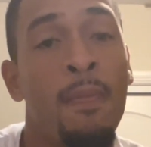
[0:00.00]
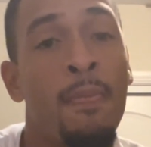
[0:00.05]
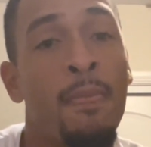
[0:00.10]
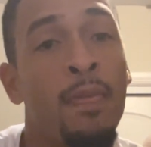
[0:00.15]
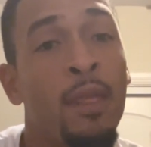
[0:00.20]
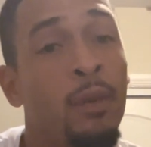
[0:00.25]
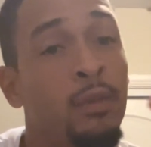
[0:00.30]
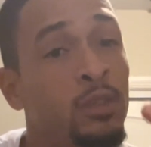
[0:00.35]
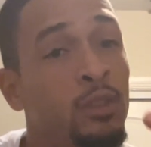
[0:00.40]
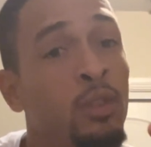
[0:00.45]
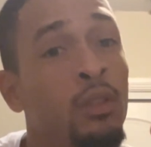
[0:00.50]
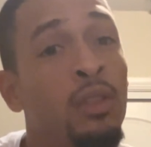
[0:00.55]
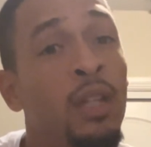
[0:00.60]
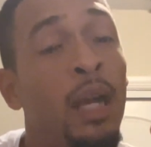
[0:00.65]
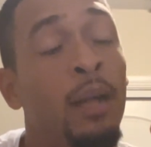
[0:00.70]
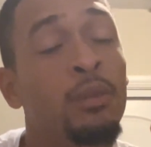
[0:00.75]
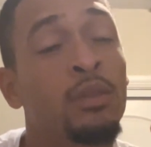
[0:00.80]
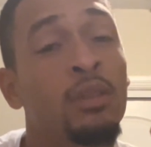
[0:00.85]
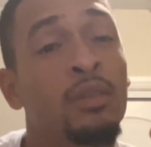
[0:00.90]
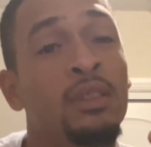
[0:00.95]
There was 2
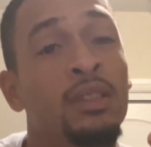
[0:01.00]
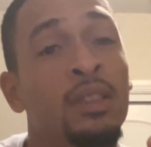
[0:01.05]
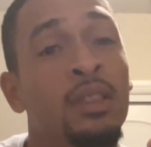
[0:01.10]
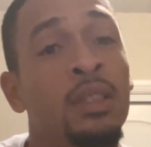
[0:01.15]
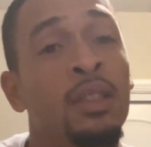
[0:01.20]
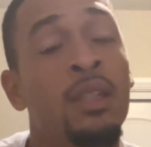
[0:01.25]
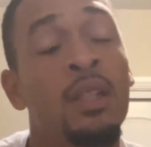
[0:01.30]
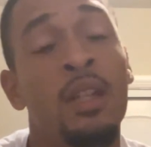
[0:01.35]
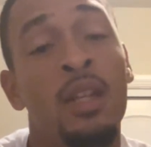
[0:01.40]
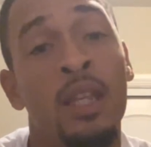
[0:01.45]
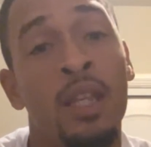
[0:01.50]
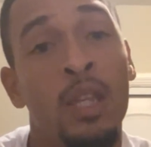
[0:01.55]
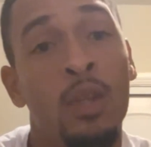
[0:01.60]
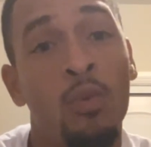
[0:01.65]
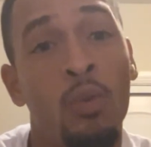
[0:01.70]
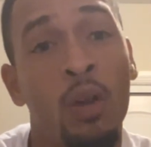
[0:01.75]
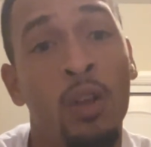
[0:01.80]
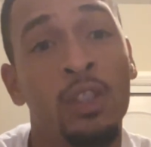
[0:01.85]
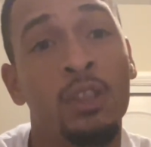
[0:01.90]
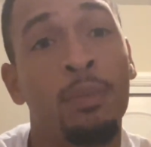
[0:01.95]
cops on scene. He
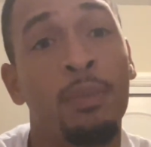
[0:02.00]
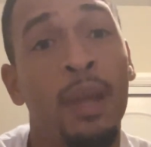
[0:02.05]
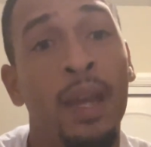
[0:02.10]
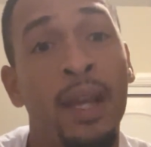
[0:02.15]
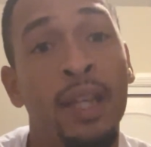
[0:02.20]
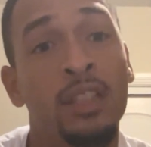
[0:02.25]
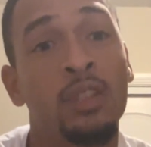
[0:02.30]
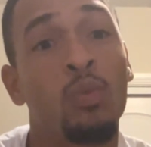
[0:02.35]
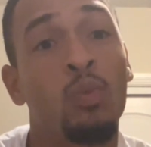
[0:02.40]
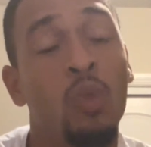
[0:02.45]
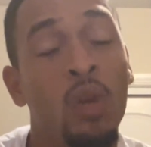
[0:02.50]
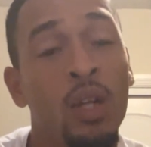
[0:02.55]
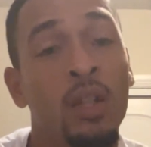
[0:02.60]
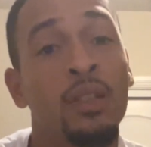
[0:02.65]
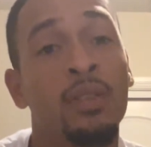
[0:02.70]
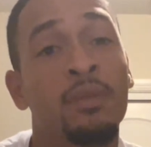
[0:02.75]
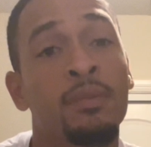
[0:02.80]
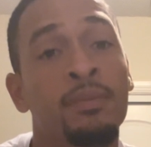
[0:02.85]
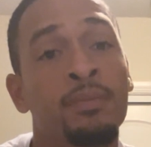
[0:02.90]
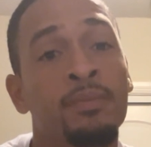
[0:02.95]
walks past
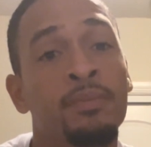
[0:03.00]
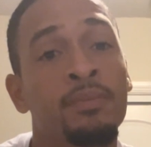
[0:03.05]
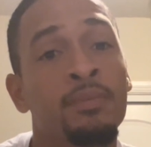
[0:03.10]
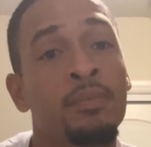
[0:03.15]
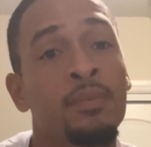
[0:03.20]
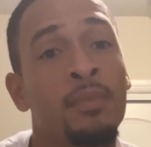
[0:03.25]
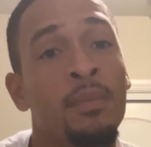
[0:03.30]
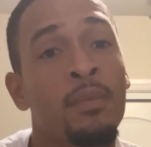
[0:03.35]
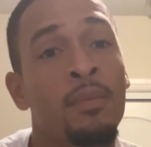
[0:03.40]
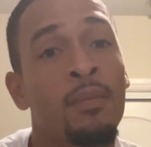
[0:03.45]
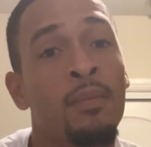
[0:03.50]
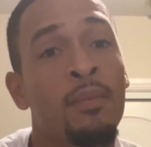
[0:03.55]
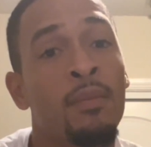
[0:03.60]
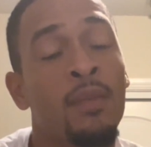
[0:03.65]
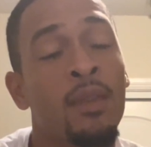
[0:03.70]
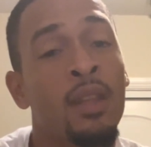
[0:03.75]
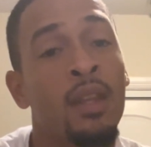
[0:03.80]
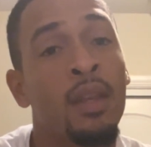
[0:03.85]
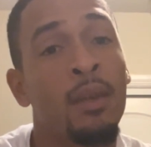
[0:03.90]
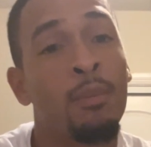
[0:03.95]
one,
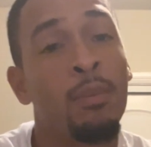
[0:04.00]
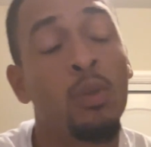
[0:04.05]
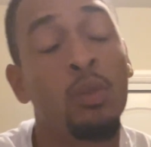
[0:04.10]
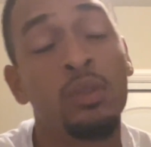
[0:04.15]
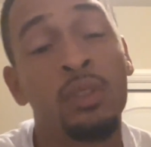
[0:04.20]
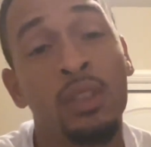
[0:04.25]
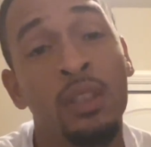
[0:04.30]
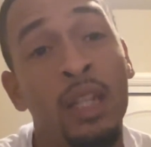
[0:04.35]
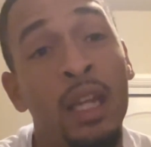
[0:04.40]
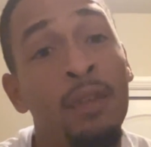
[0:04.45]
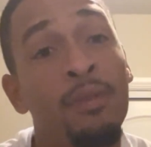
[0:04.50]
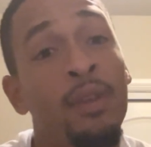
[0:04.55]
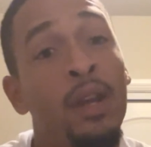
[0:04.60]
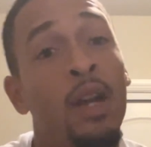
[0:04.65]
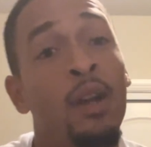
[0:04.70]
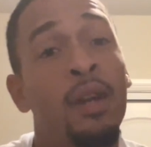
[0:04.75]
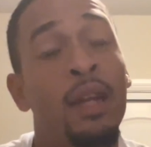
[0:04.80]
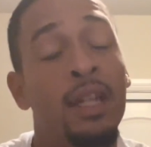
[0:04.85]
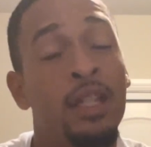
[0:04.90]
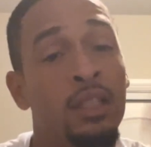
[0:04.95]
pulls a knife
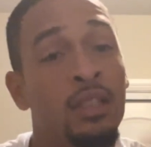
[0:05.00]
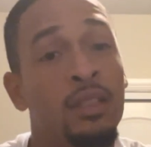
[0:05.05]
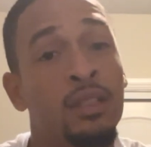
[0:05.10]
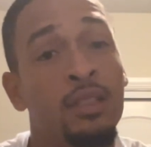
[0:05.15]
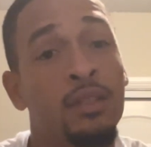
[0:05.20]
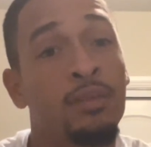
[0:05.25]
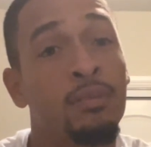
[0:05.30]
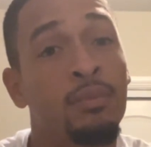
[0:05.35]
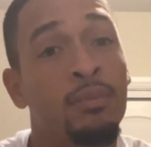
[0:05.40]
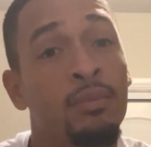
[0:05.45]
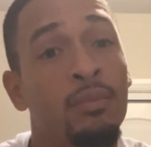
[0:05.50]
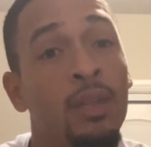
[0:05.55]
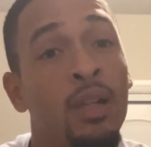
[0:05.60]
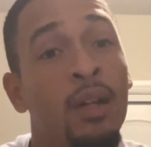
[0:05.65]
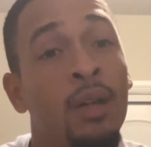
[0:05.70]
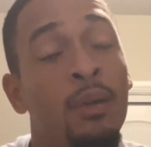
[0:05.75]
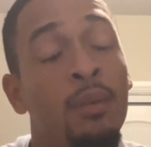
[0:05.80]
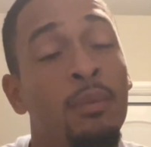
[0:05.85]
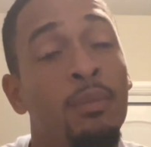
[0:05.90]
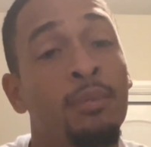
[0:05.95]
out, and
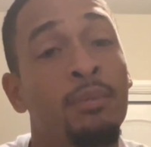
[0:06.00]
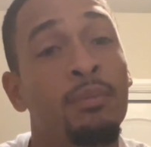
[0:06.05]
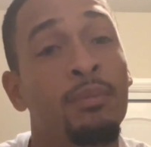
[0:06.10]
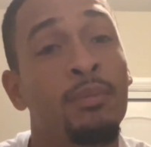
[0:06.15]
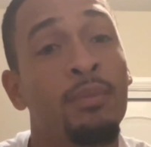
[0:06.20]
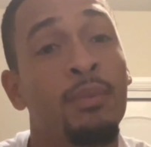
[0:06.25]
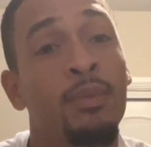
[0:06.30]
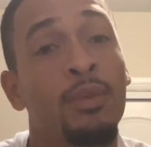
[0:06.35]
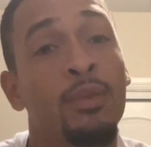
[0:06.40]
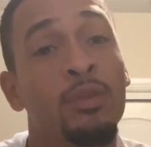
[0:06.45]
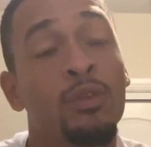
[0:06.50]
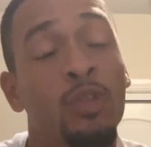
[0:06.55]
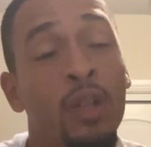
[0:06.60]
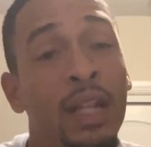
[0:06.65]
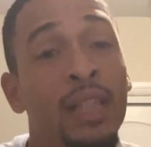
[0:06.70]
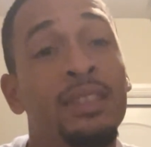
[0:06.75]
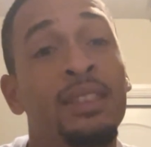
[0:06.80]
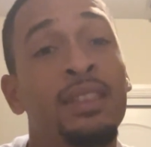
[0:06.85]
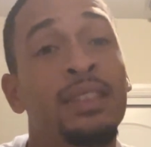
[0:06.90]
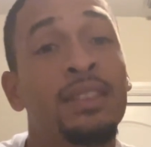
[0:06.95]

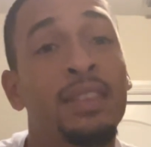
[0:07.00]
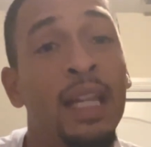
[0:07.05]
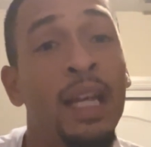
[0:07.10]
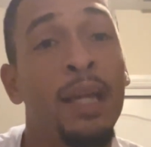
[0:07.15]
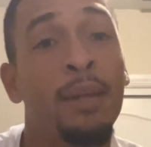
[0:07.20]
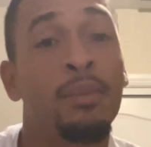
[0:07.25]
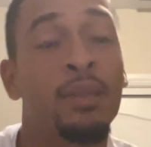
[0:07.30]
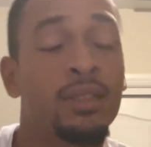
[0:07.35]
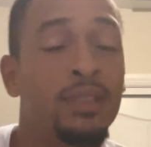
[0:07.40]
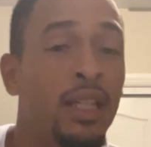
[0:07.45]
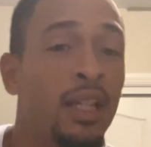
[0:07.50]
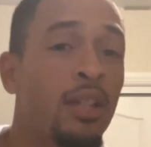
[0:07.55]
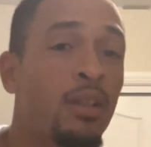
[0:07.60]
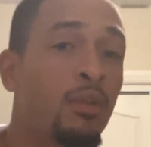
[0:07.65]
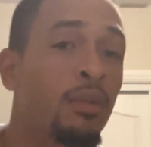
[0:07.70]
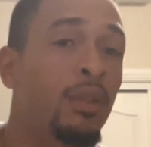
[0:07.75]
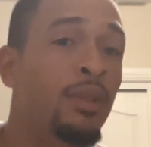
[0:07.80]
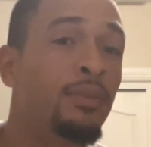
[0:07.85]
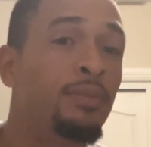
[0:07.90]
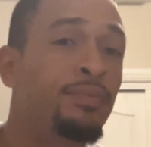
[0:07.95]
tries to stab the second
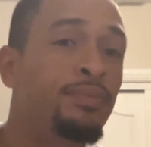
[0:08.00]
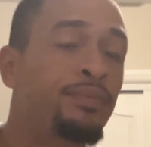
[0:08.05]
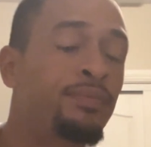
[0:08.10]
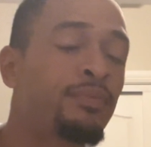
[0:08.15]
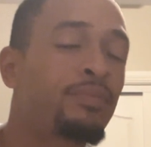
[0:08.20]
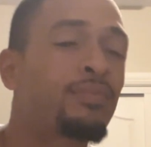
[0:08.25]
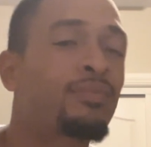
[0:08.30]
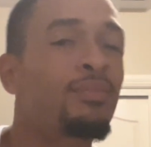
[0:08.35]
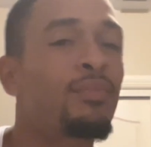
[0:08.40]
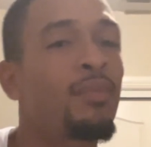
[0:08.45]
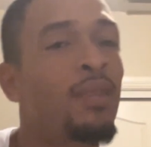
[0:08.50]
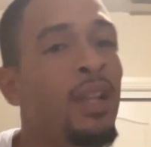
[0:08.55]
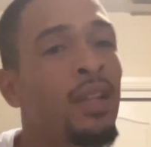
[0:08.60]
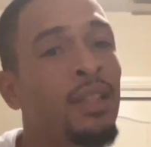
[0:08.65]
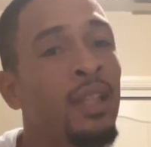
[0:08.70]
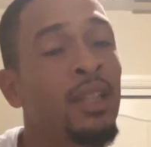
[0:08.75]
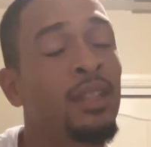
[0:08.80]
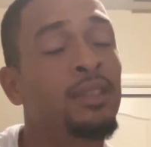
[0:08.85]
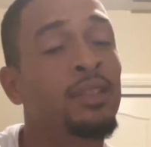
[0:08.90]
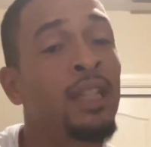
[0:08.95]
one.
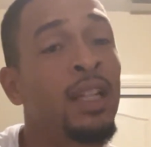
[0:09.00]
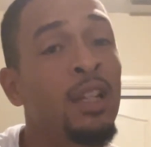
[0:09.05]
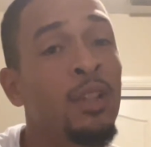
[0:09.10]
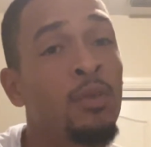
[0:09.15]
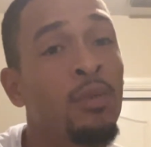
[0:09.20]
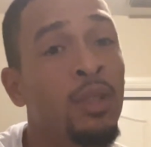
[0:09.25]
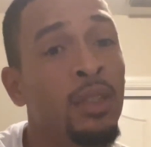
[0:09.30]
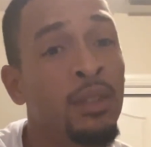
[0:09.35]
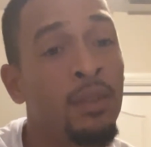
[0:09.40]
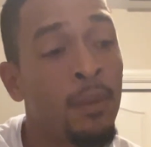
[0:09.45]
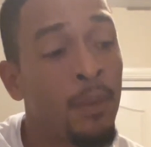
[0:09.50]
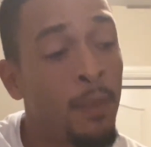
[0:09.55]
Now, the second one